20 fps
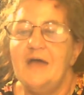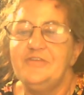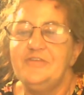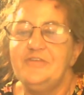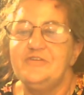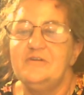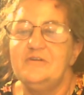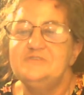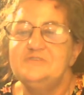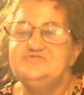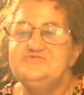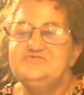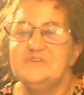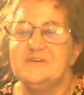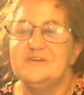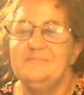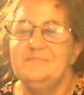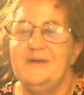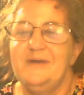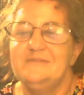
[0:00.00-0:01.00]
I started
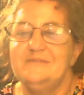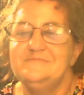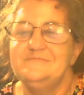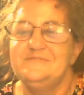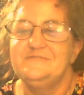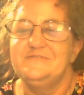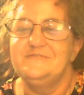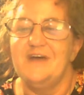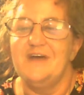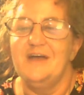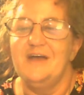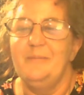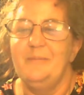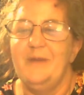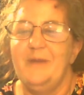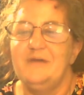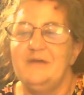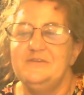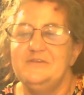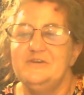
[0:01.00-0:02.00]
drinking Diet
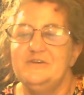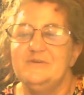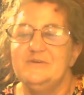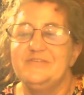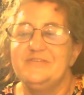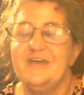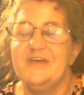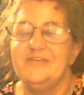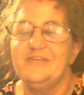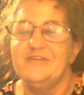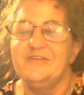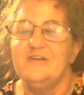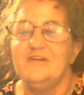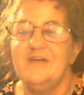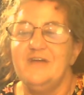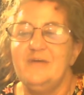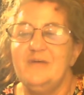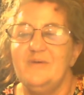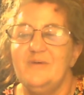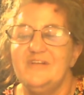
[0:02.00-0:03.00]
Mountain Dew. It tastes all
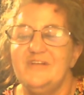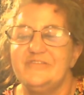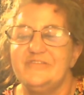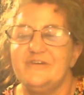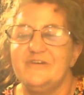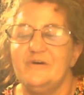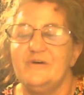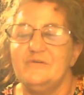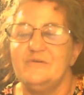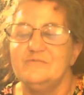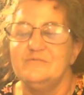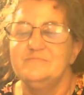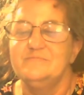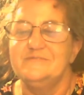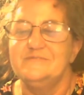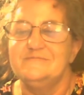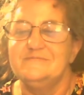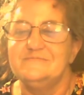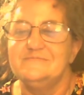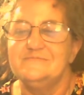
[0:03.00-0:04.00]
right while it's cold,
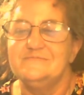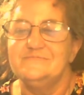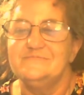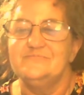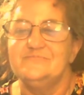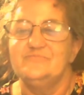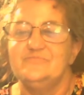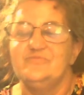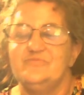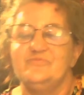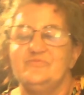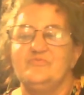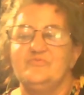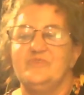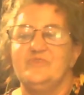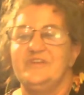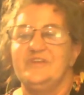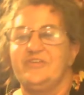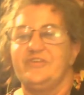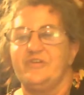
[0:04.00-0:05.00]
but
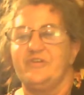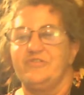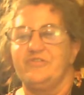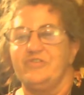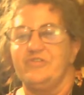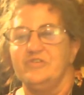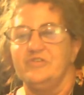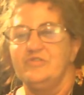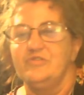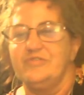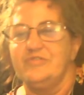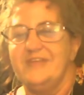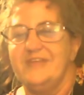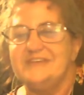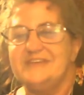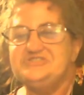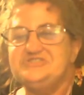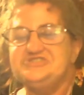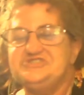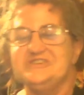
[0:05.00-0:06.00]
when it starts losing
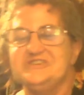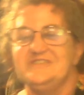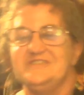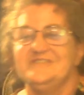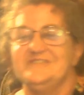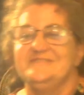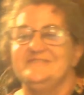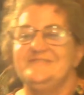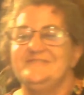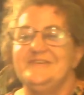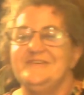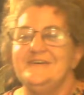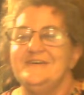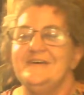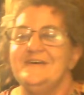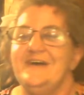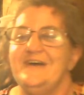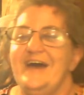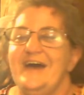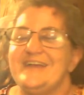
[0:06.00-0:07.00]
that chill,
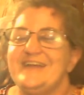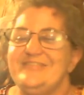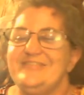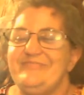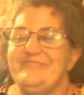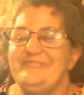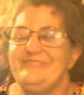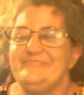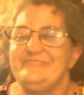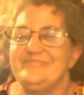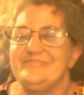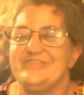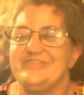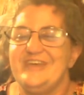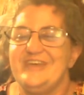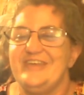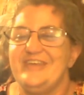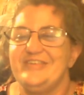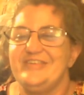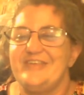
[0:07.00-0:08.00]
I can
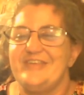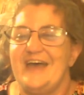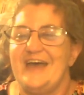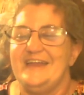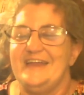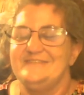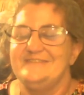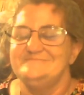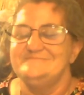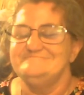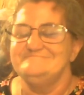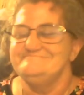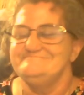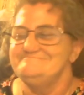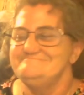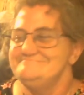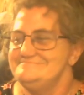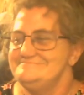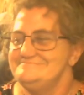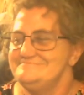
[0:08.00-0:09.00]
taste that
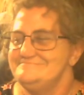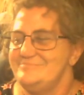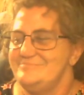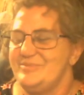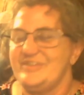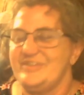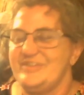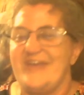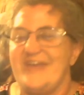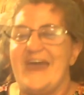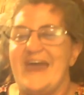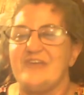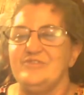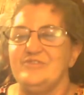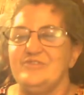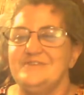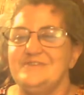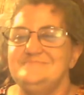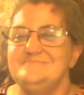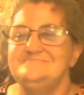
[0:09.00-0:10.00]

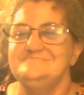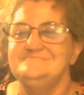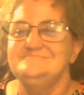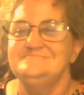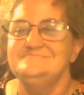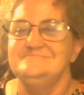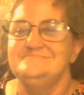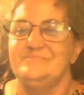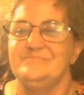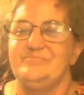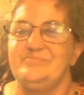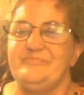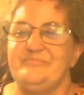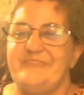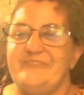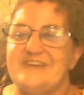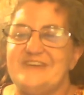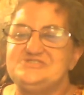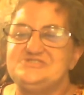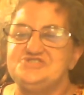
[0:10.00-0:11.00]
saccharine,
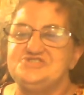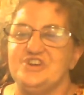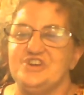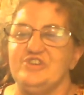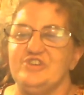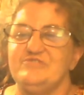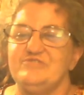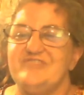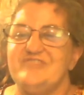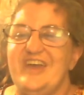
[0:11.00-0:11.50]
fake sugar